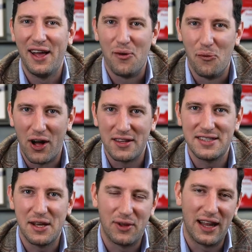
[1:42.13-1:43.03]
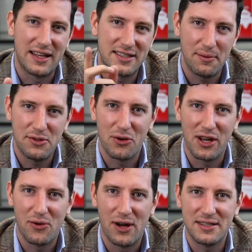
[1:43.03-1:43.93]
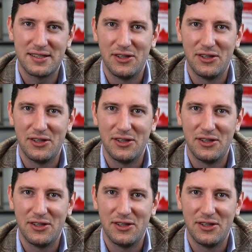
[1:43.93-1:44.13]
once they will accept your request,